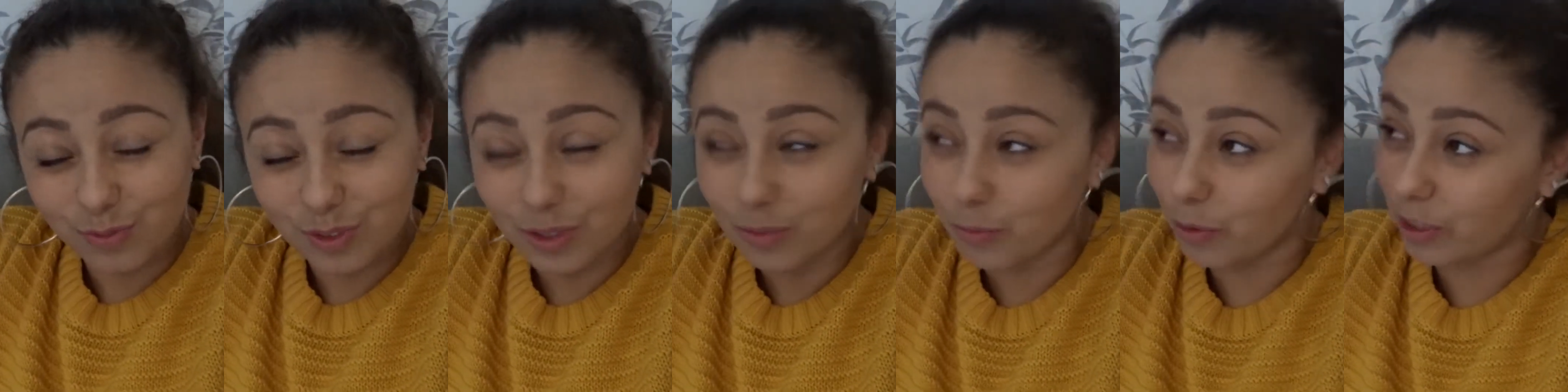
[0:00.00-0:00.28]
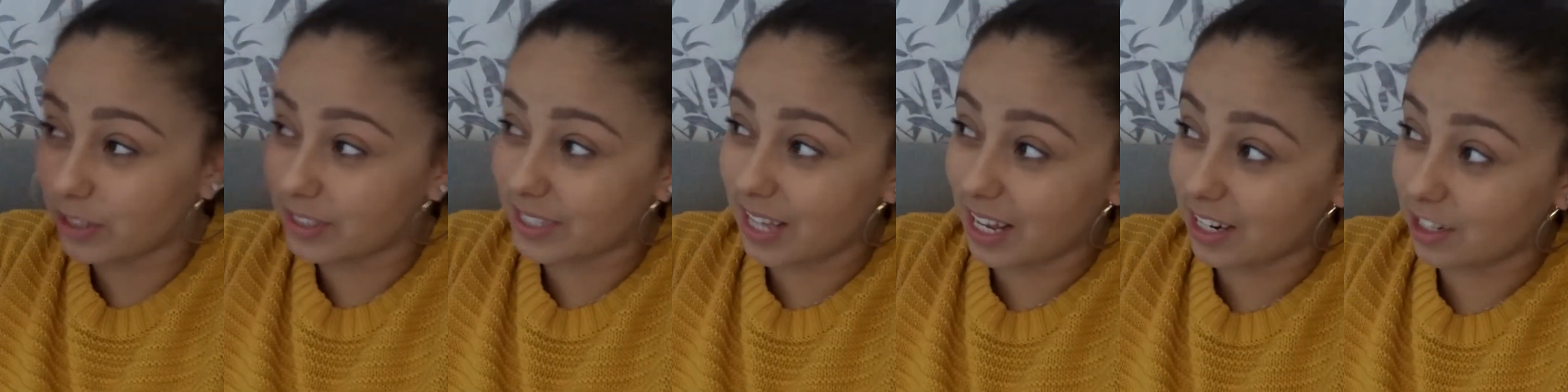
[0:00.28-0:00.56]

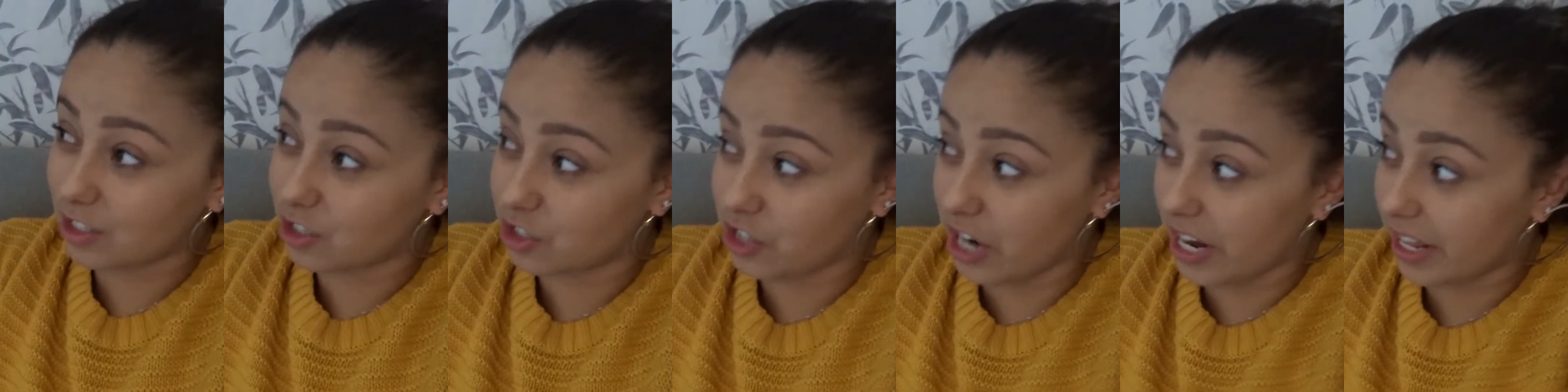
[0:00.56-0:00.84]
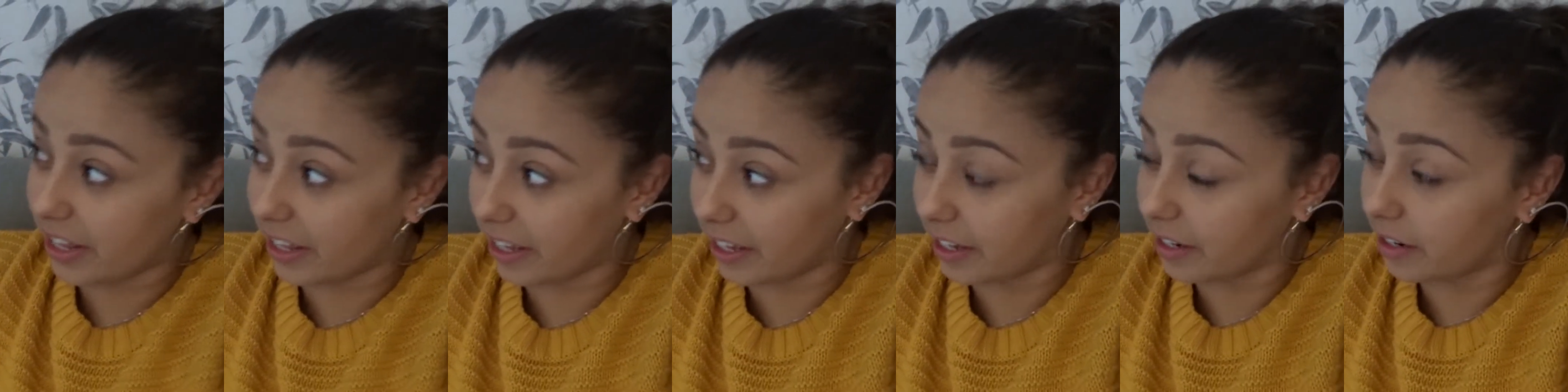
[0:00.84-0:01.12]
What's that
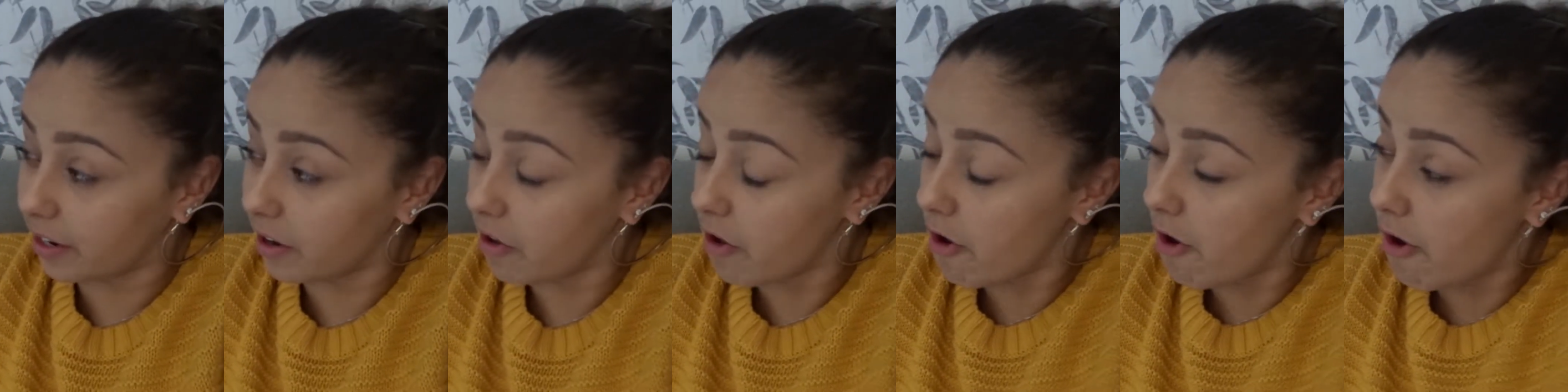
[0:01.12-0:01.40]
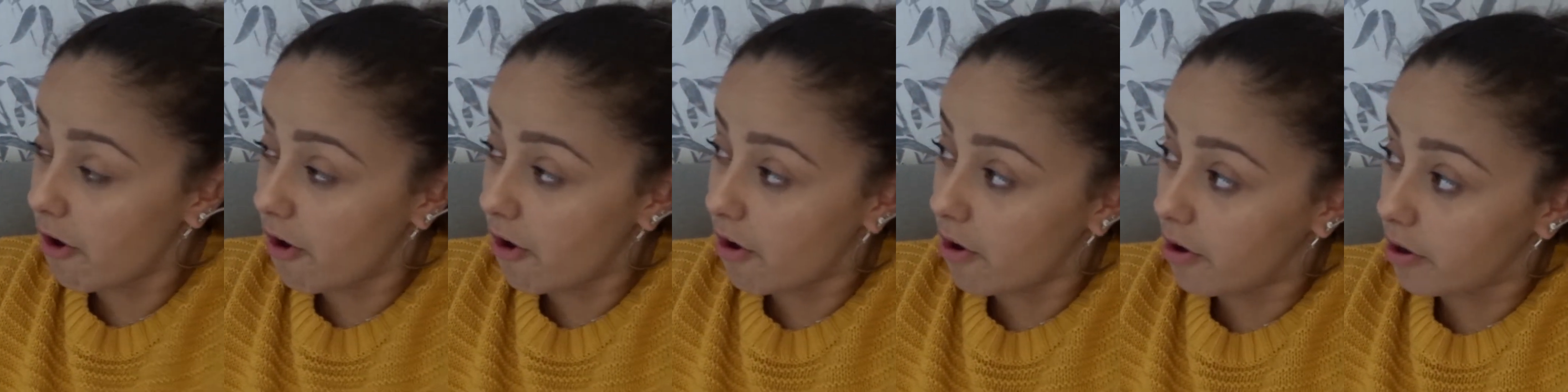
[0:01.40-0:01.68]
Australian?
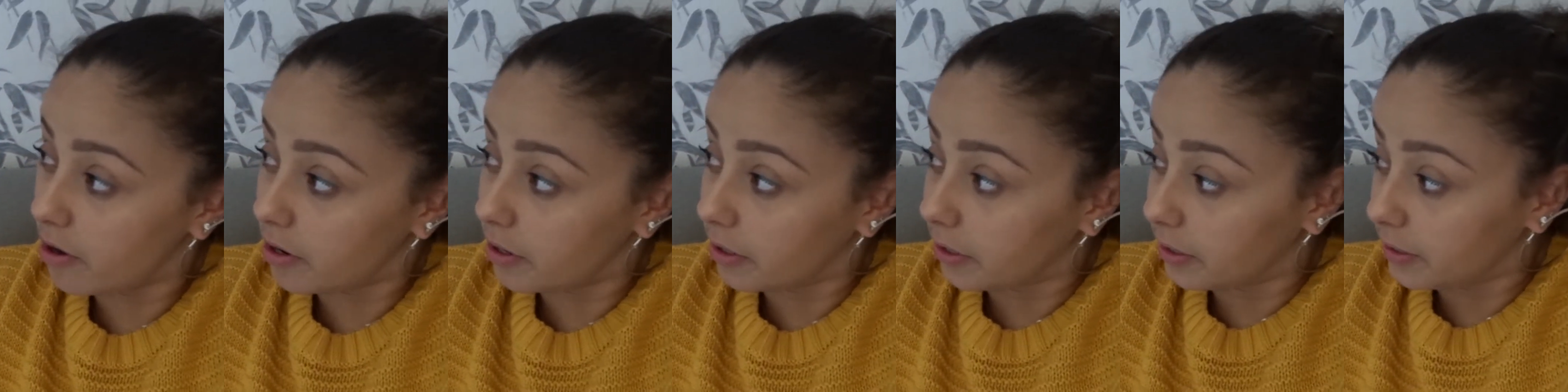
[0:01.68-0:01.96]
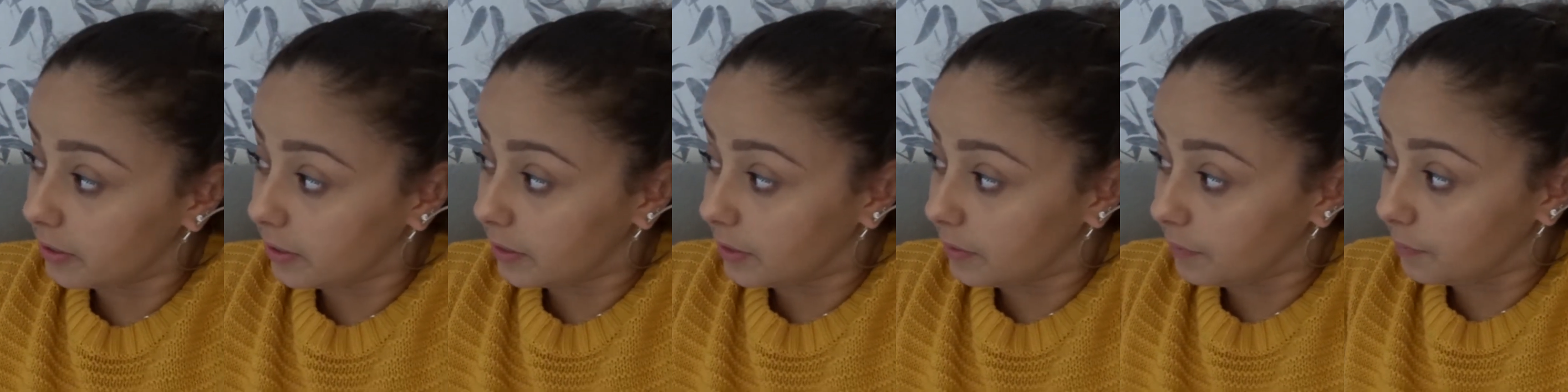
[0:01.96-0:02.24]

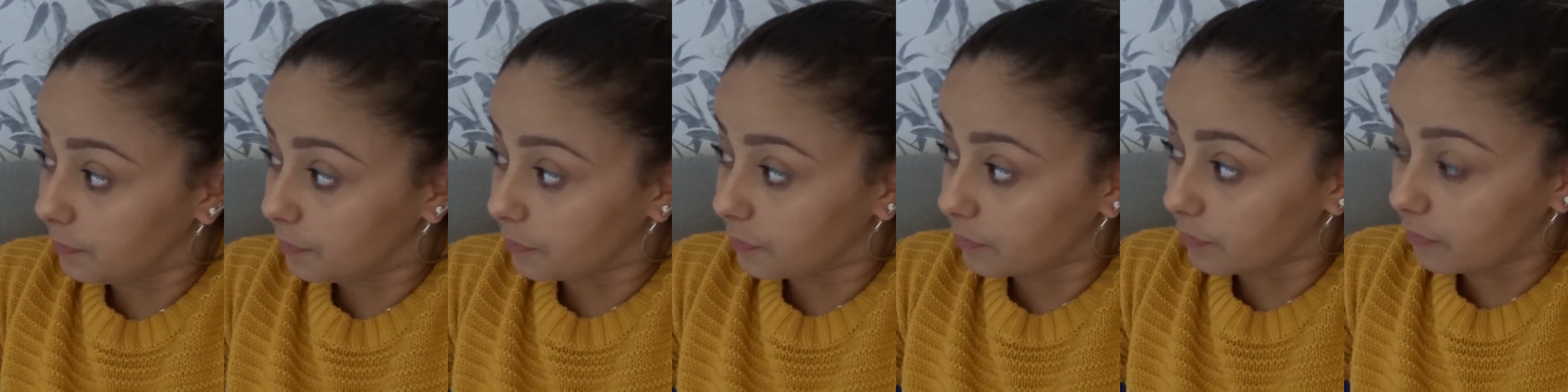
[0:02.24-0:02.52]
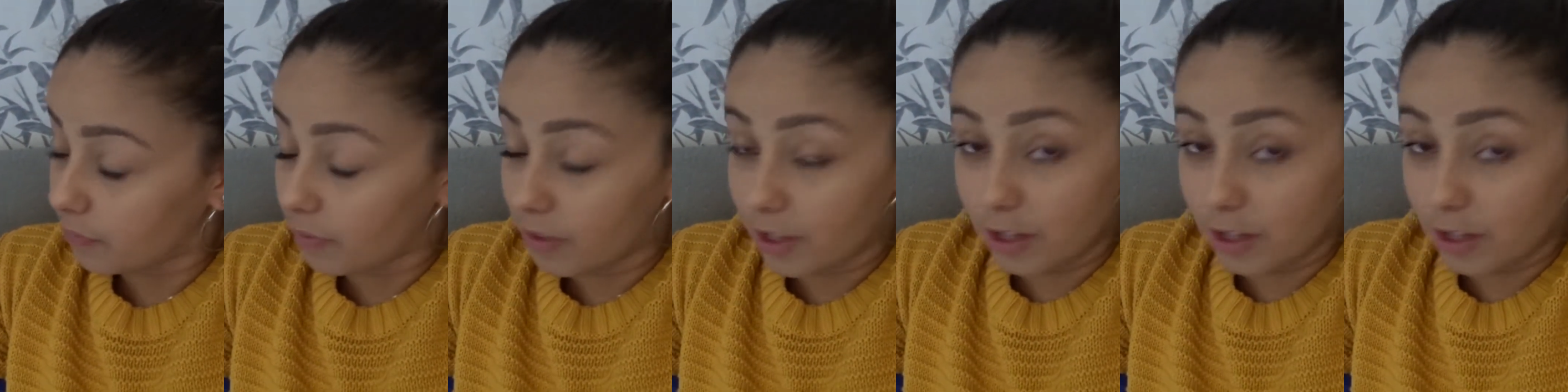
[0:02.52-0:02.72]
twelve bucks.